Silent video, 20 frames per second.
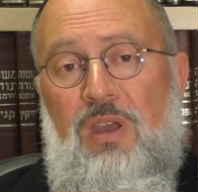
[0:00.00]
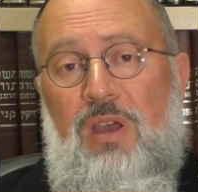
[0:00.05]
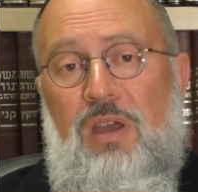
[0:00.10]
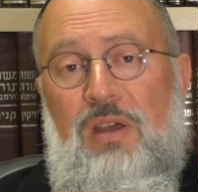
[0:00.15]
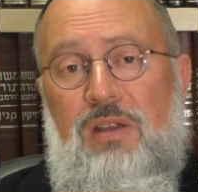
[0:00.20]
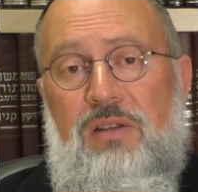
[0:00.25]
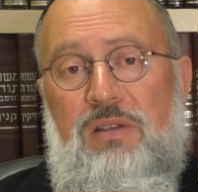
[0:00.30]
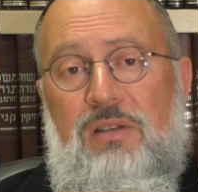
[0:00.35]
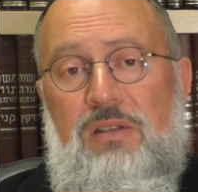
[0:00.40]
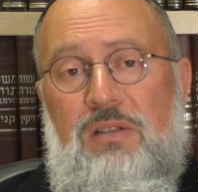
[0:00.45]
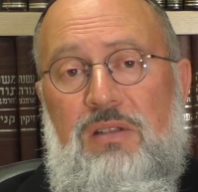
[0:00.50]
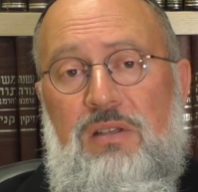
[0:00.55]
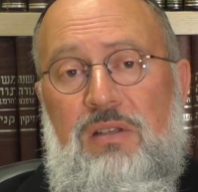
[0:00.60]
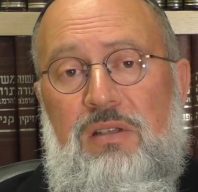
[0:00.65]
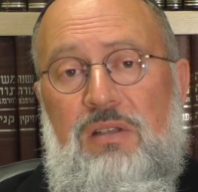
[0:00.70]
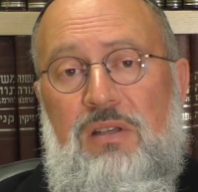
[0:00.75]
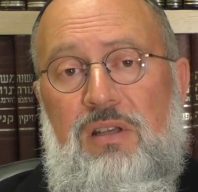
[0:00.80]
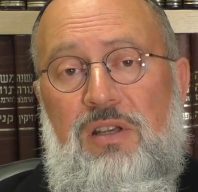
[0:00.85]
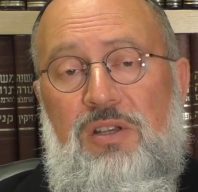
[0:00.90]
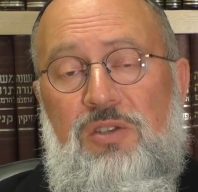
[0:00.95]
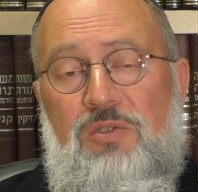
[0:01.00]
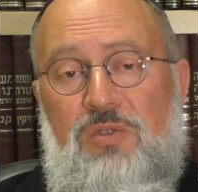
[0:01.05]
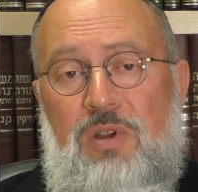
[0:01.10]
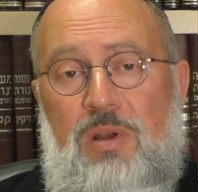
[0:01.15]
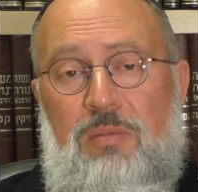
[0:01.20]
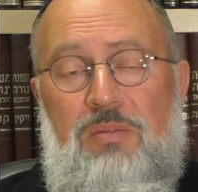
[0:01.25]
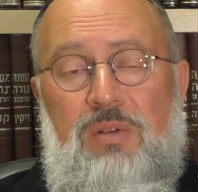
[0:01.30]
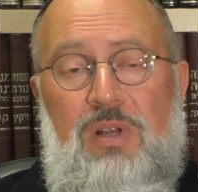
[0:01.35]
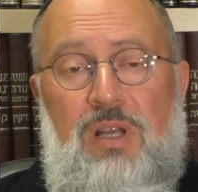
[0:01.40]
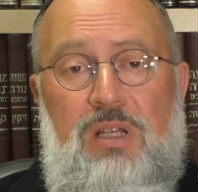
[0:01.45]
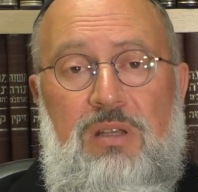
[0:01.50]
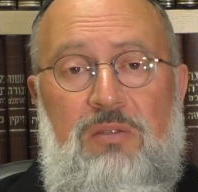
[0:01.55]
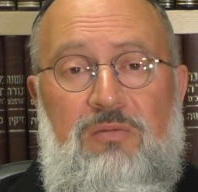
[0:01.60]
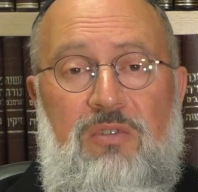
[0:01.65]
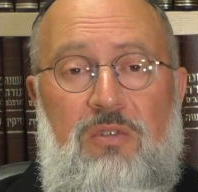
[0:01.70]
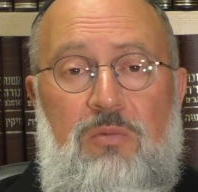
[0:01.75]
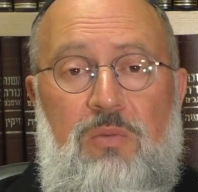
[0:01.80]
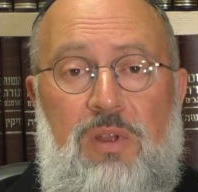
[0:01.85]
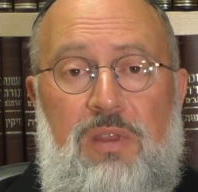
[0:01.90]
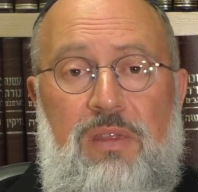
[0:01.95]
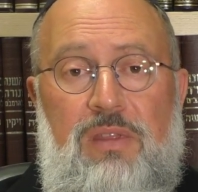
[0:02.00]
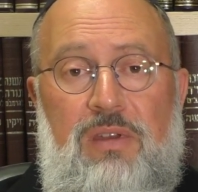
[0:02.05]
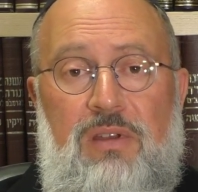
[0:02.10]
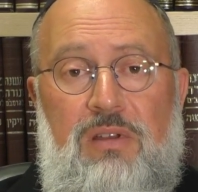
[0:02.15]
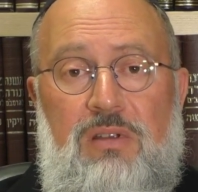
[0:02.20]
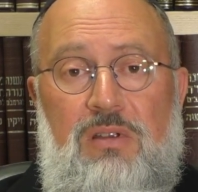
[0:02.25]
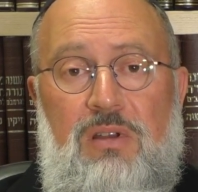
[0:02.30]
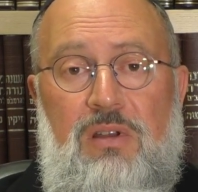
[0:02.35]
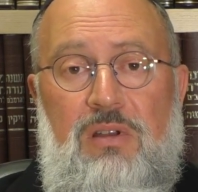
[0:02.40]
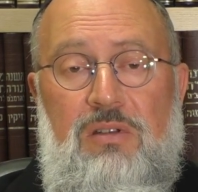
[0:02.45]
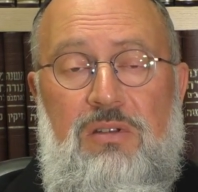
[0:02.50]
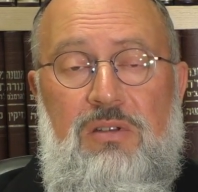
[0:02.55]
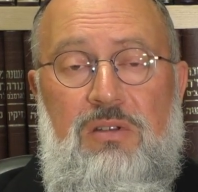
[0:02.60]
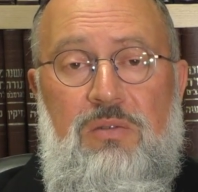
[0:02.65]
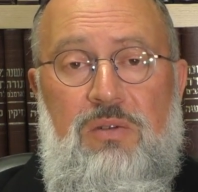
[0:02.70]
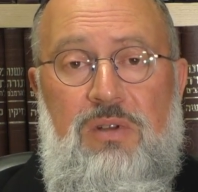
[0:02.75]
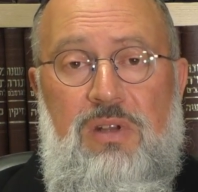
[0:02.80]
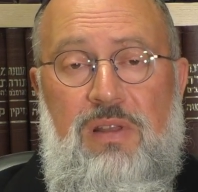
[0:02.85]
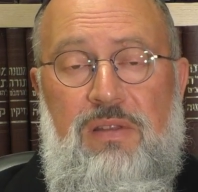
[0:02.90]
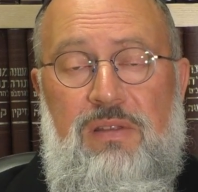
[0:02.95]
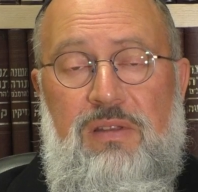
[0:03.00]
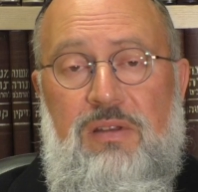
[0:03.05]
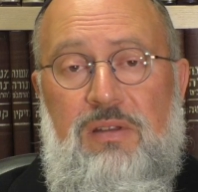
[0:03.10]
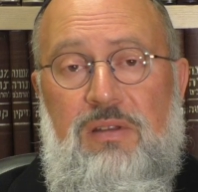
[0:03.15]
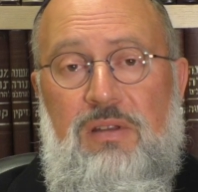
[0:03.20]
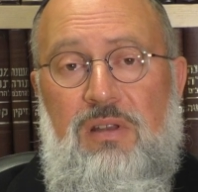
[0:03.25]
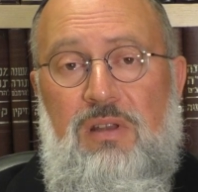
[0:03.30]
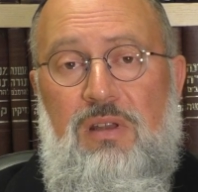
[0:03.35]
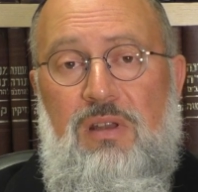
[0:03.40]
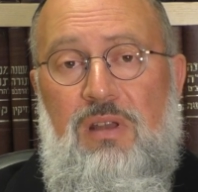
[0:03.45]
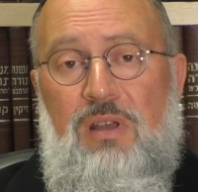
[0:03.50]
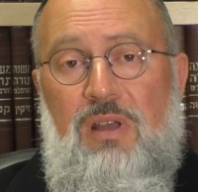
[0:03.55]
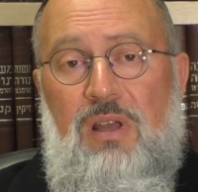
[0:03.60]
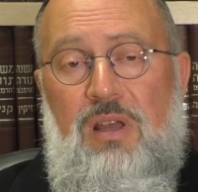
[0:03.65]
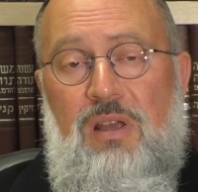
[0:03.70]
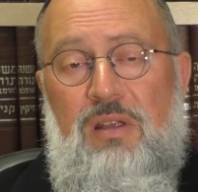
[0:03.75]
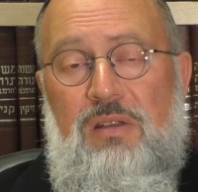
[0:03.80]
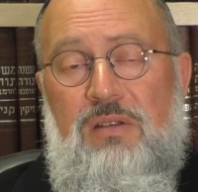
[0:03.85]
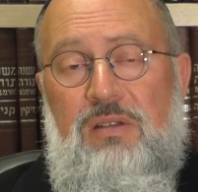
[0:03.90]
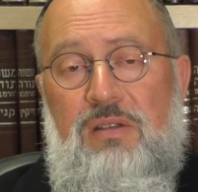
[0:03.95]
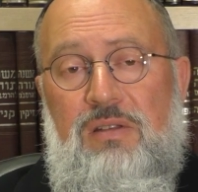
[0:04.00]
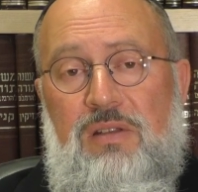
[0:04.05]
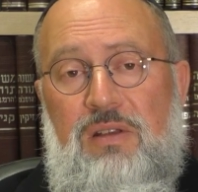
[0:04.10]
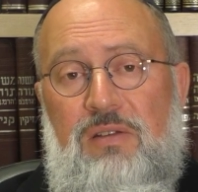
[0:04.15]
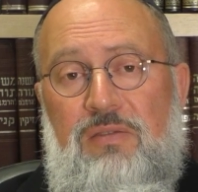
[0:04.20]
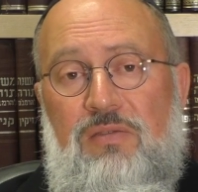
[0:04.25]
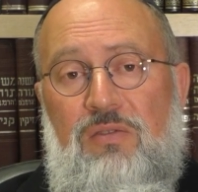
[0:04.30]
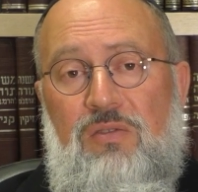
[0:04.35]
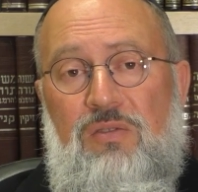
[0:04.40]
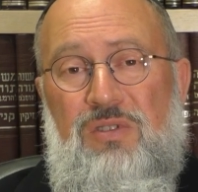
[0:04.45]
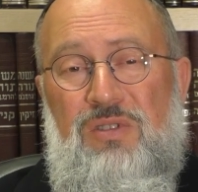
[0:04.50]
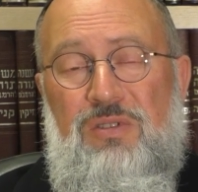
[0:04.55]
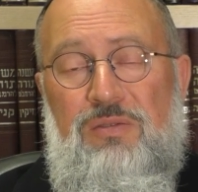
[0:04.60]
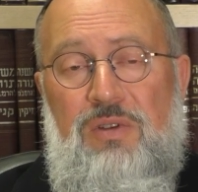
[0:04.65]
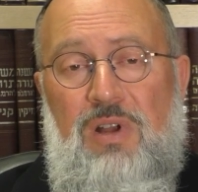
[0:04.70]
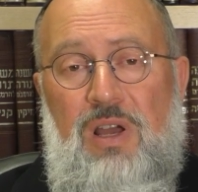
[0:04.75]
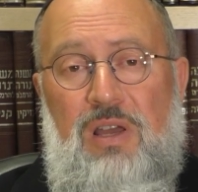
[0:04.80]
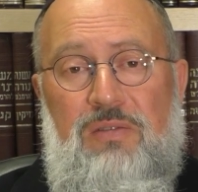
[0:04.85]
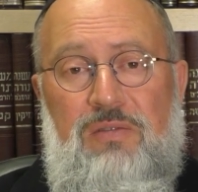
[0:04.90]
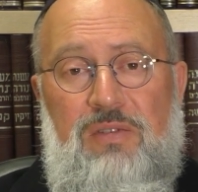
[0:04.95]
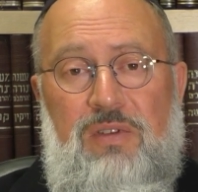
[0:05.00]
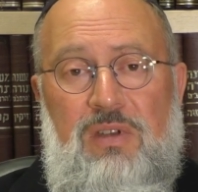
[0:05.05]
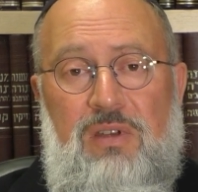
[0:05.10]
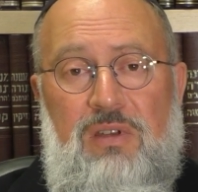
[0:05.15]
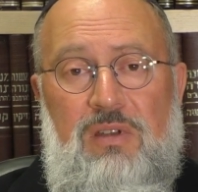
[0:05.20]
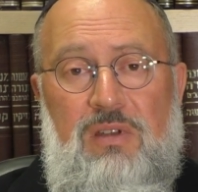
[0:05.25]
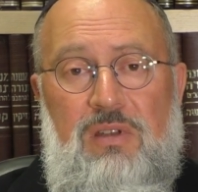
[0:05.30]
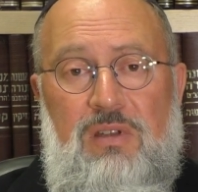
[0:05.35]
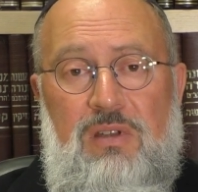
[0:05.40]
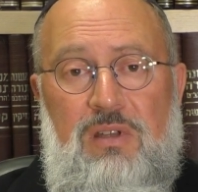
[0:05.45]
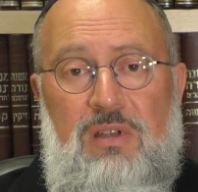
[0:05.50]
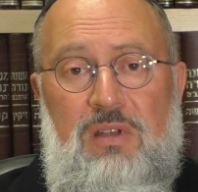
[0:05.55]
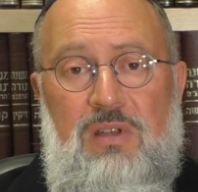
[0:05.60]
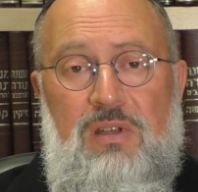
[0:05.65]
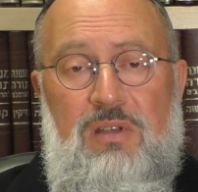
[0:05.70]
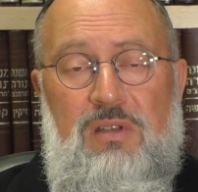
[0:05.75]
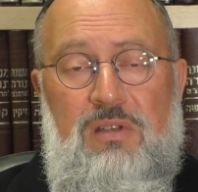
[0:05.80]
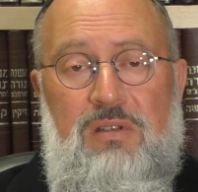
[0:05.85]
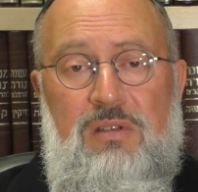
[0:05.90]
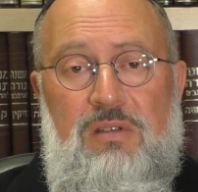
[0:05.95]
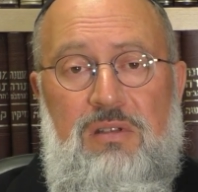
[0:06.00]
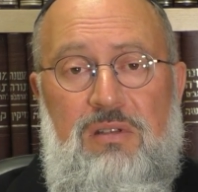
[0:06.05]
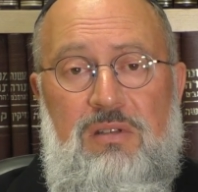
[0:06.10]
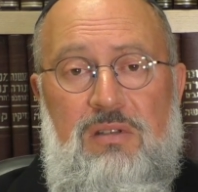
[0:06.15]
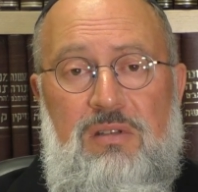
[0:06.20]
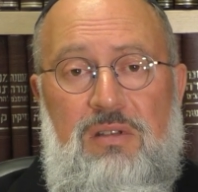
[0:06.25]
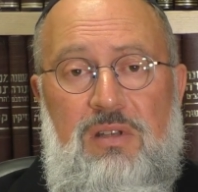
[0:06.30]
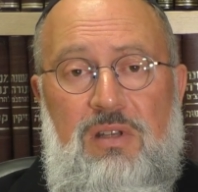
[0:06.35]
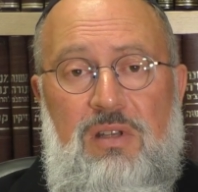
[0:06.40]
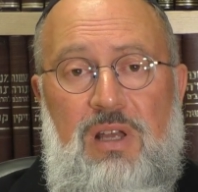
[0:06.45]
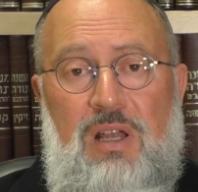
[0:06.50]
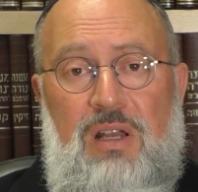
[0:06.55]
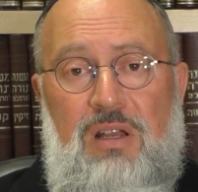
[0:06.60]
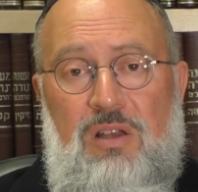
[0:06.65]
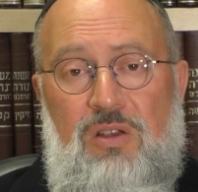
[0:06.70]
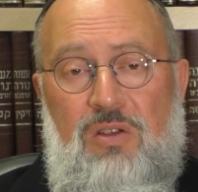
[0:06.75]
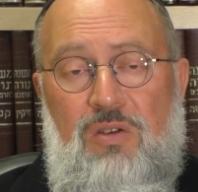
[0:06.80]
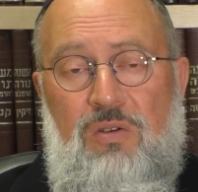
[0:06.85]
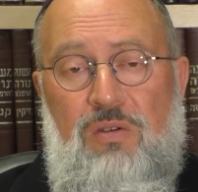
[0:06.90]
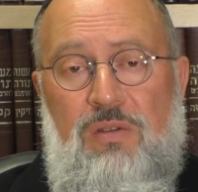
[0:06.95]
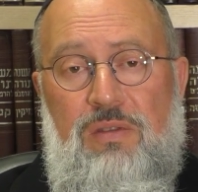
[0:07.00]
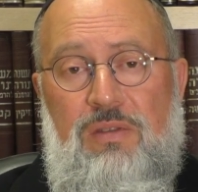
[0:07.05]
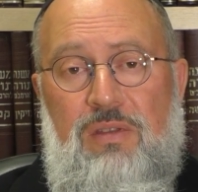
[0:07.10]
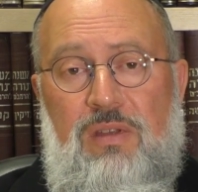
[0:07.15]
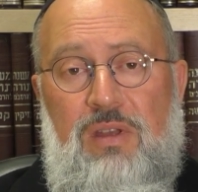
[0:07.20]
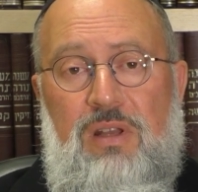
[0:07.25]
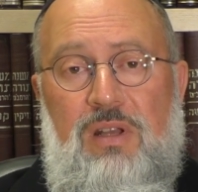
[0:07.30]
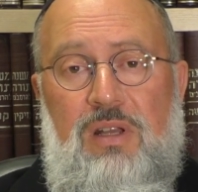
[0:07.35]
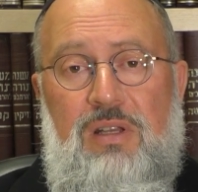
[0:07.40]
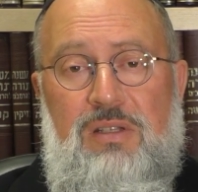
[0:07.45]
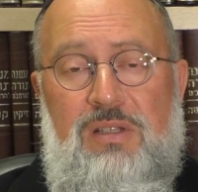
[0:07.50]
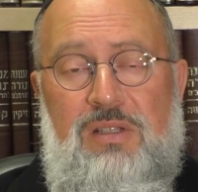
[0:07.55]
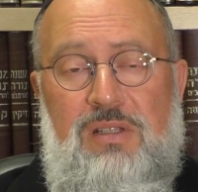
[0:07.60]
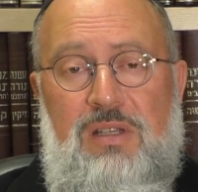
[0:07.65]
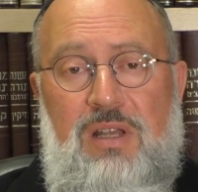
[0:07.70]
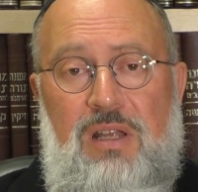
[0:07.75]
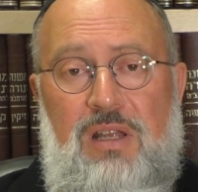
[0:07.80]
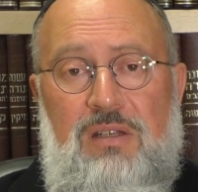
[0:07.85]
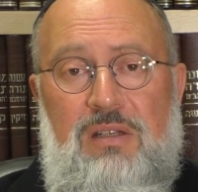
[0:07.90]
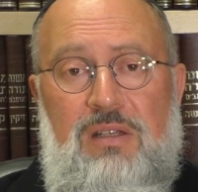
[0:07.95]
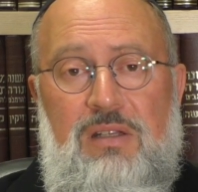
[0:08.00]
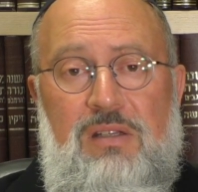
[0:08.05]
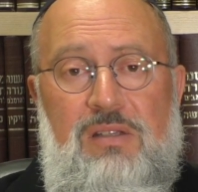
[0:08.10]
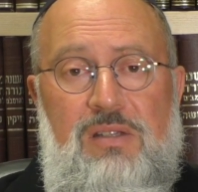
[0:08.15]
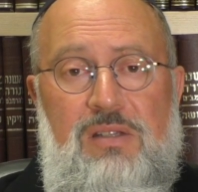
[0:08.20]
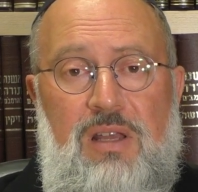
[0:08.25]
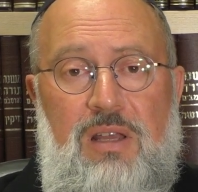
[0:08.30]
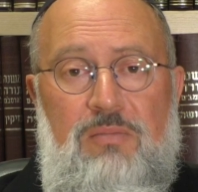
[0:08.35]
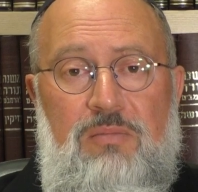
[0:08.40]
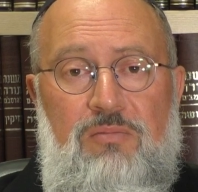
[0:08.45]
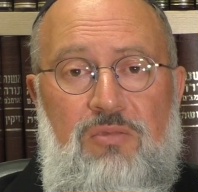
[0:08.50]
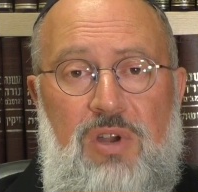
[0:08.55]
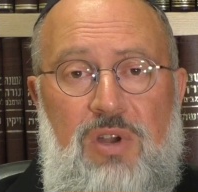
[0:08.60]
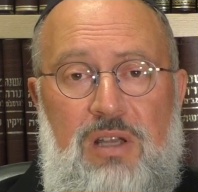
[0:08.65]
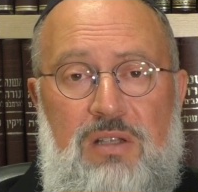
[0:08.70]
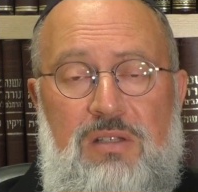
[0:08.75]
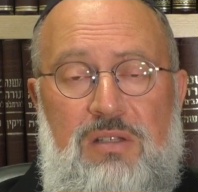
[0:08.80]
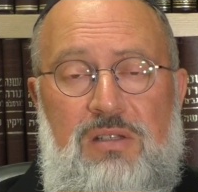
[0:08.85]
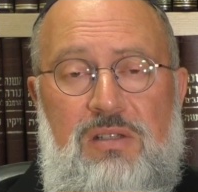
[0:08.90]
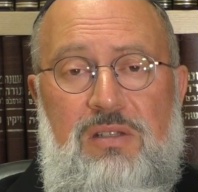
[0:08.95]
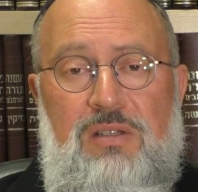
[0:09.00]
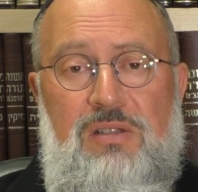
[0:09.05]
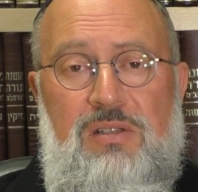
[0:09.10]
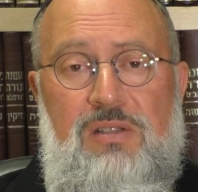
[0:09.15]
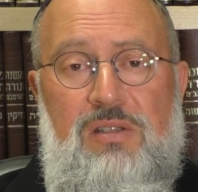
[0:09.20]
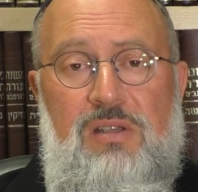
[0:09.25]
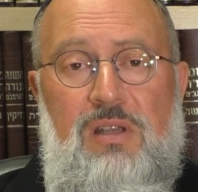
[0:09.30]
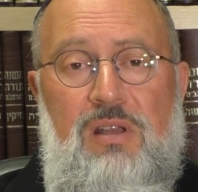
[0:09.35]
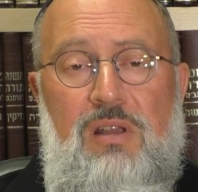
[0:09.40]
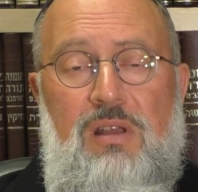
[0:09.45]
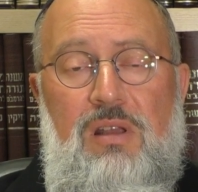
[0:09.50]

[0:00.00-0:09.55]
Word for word: and uh, extrapolating from one thing to another, and therefore deriving uh, halakhot and understandings and practices